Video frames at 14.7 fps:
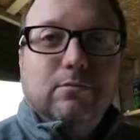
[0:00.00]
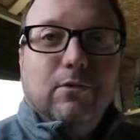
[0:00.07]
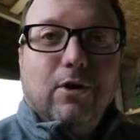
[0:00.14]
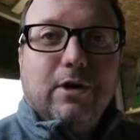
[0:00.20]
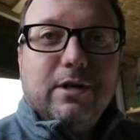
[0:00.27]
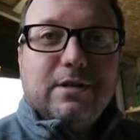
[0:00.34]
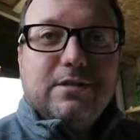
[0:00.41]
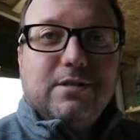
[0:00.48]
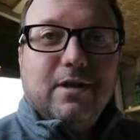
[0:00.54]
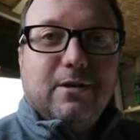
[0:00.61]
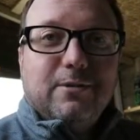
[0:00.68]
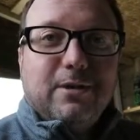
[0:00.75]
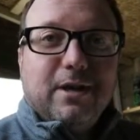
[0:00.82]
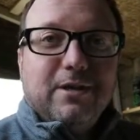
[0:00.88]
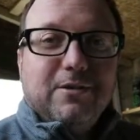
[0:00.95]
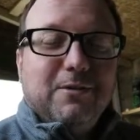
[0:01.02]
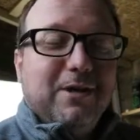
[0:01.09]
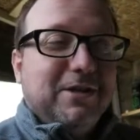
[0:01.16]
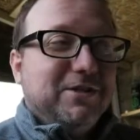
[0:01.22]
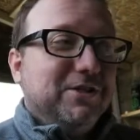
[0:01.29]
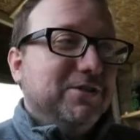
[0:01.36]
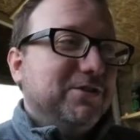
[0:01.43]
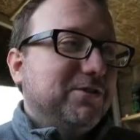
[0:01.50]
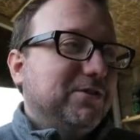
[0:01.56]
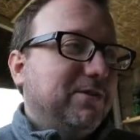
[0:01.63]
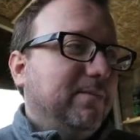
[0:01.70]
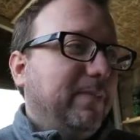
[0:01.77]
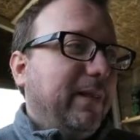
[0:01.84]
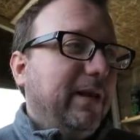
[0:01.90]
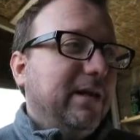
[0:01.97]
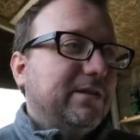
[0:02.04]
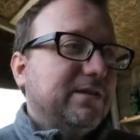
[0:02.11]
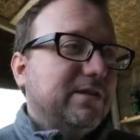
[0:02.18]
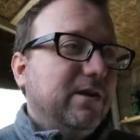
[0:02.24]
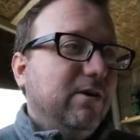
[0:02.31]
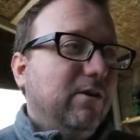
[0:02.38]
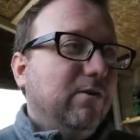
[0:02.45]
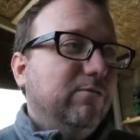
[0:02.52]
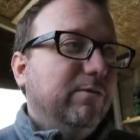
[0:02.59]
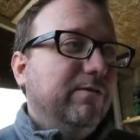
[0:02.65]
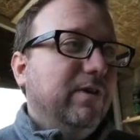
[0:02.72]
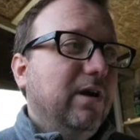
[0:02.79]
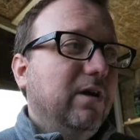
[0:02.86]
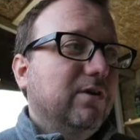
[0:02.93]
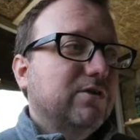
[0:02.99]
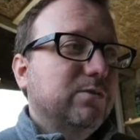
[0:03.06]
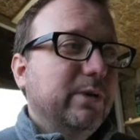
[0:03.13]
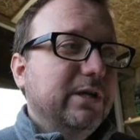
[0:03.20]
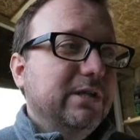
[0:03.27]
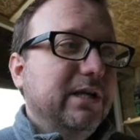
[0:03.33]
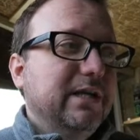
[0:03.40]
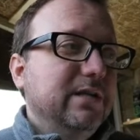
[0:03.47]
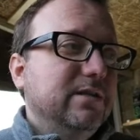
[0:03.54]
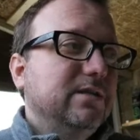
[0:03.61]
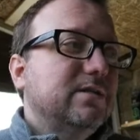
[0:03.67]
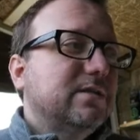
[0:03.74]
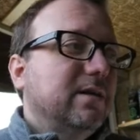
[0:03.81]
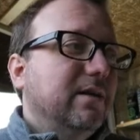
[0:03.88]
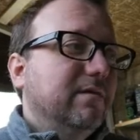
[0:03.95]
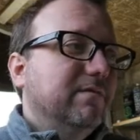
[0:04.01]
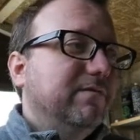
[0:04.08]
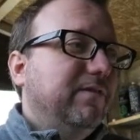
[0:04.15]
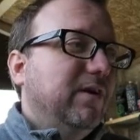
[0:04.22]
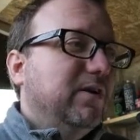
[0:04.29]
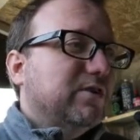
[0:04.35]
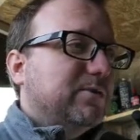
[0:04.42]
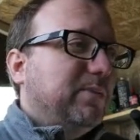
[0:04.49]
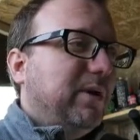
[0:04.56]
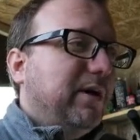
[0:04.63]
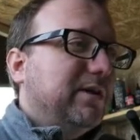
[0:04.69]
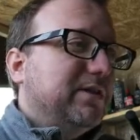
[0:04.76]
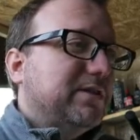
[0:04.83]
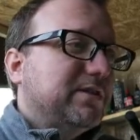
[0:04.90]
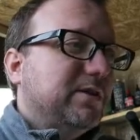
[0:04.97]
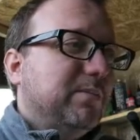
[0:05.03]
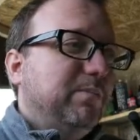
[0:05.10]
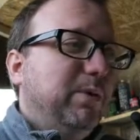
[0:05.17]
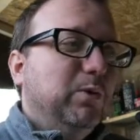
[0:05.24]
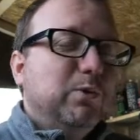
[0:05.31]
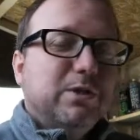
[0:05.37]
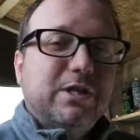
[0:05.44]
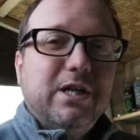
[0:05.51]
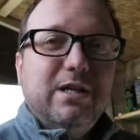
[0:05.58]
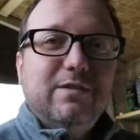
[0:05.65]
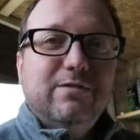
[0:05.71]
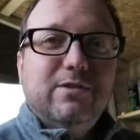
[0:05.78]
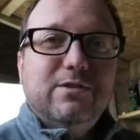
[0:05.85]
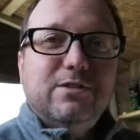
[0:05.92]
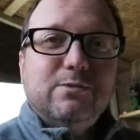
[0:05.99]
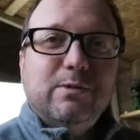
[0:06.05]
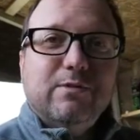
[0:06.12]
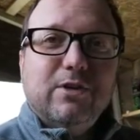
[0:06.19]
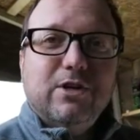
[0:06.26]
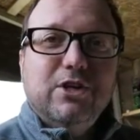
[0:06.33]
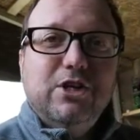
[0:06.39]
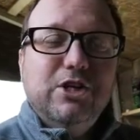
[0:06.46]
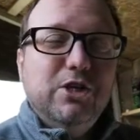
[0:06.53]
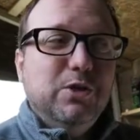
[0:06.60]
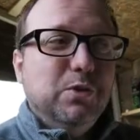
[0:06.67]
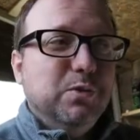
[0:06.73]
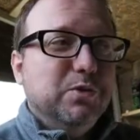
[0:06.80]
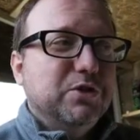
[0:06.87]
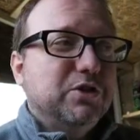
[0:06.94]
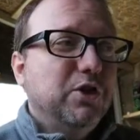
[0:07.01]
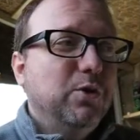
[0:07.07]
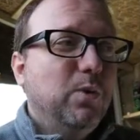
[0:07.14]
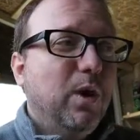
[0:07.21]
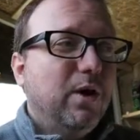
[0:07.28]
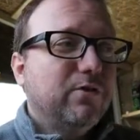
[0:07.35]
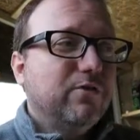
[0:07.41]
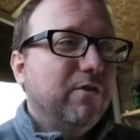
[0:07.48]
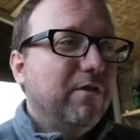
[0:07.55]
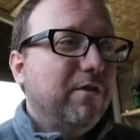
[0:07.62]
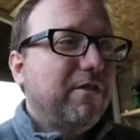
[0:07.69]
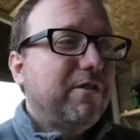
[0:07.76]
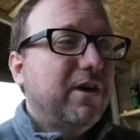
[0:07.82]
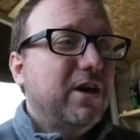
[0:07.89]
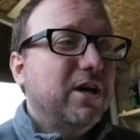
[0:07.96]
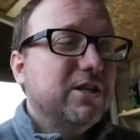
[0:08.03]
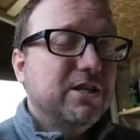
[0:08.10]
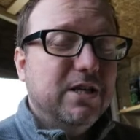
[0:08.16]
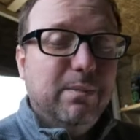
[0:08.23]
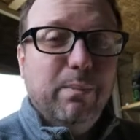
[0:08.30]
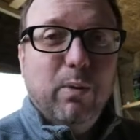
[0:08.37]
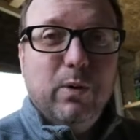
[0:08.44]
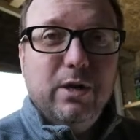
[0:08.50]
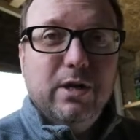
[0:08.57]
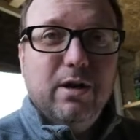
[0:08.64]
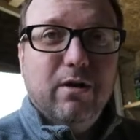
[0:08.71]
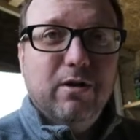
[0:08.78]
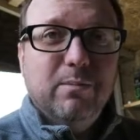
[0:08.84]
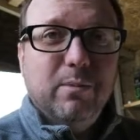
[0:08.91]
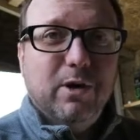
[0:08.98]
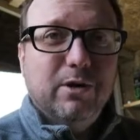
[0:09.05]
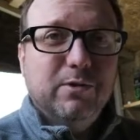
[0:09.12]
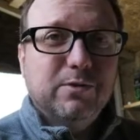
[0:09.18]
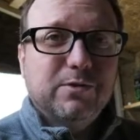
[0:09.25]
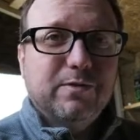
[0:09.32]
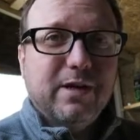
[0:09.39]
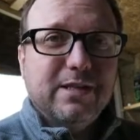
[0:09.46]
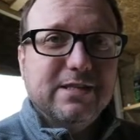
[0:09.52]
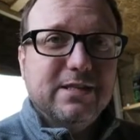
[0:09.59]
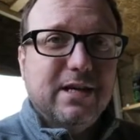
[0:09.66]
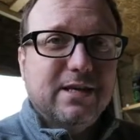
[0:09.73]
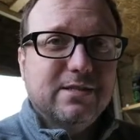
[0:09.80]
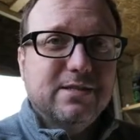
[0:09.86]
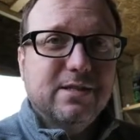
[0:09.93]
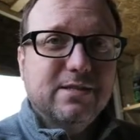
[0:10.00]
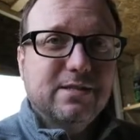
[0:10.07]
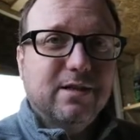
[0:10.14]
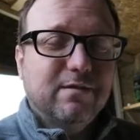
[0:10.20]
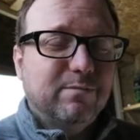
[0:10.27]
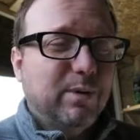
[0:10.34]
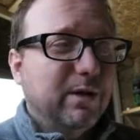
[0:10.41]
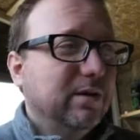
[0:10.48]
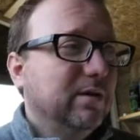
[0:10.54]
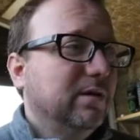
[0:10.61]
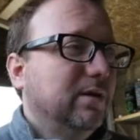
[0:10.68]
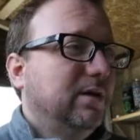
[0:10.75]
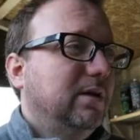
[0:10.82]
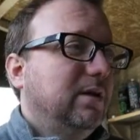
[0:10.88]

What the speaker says: Right, okay you legends, let's start off last week's leaders. In first place, Paul Stevens with a huge 230.9 miles. Fantastic stuff, buddy.